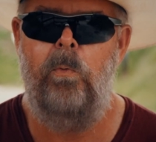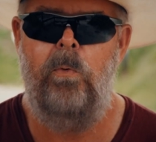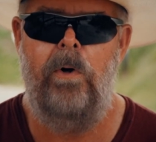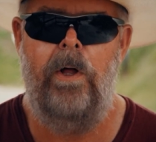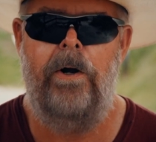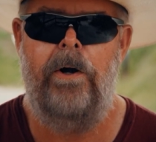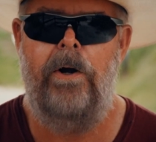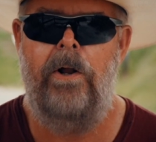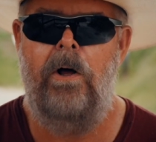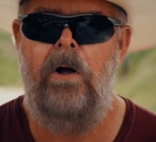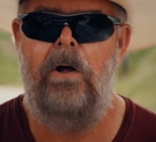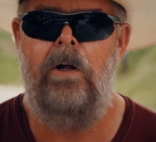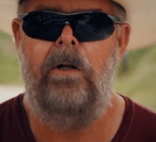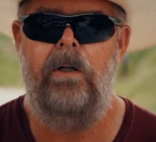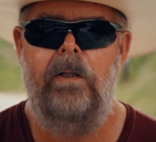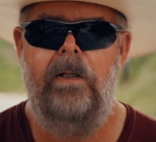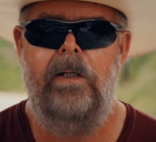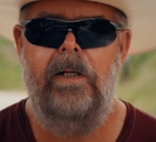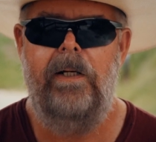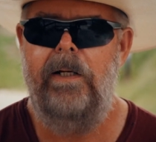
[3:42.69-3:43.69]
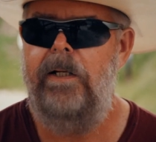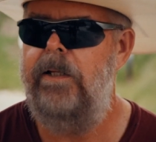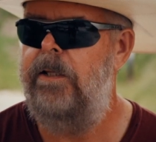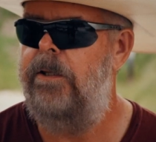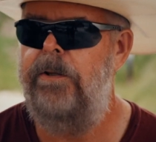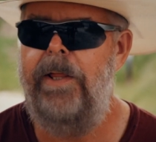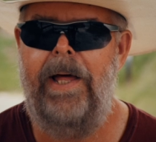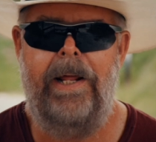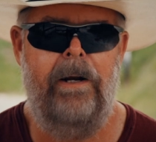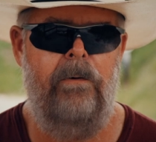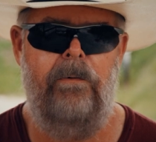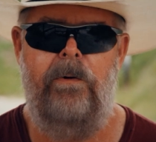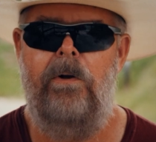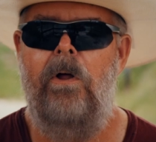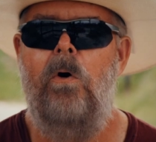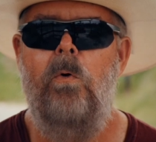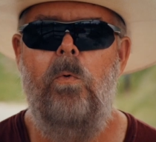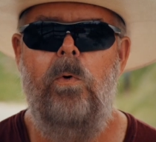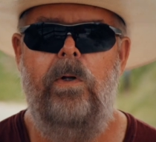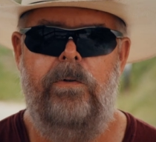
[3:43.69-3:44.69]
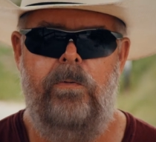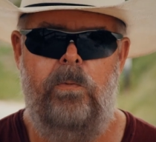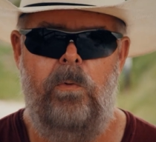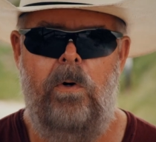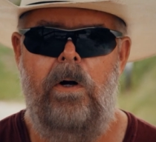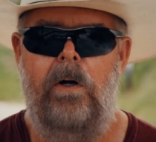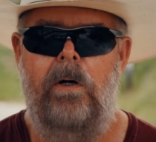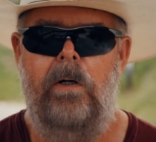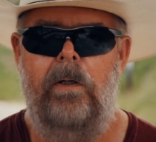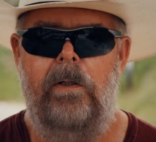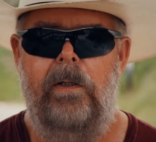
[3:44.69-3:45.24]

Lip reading: run at all. They don't know what's wrong.